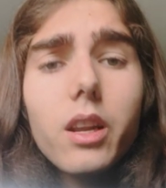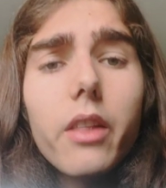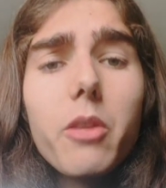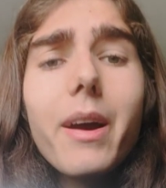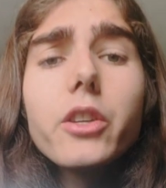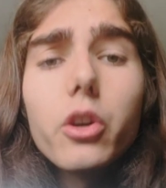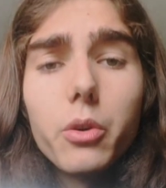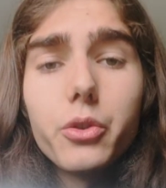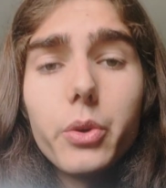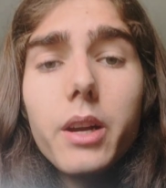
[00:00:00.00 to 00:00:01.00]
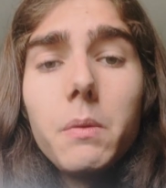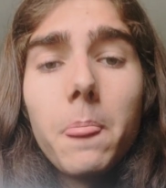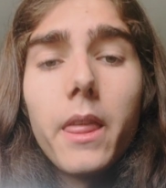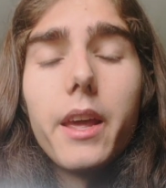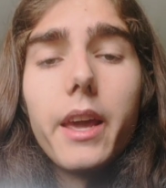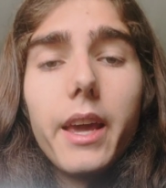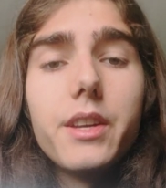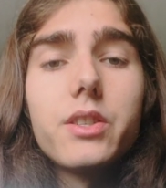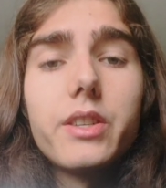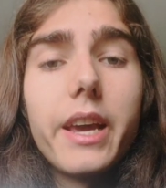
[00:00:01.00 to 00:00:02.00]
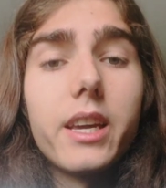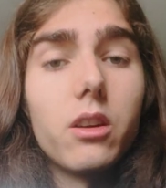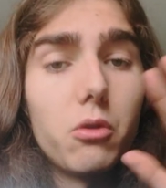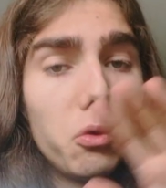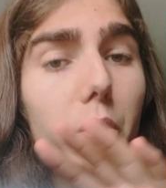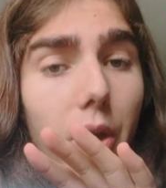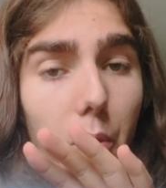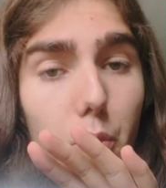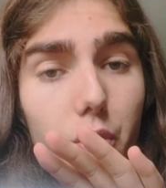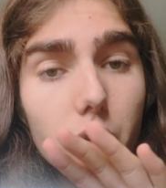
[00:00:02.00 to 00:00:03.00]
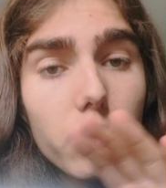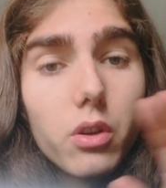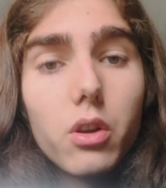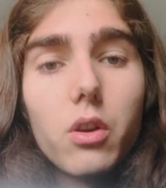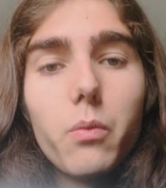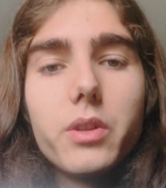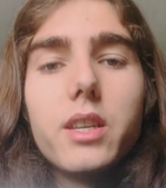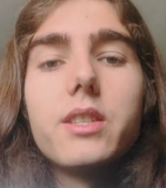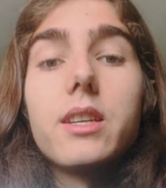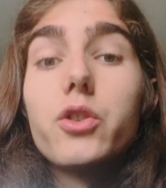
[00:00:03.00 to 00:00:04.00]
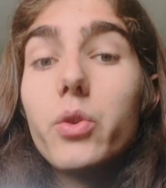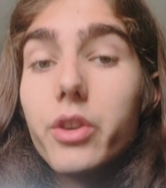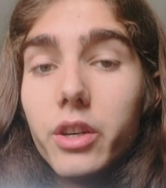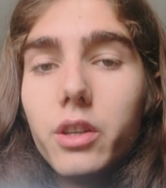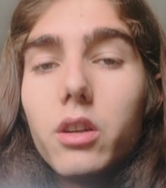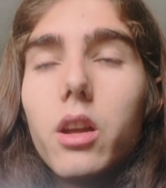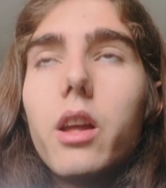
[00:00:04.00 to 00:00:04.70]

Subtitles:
the mitochondria is taking glucose, which is a sugar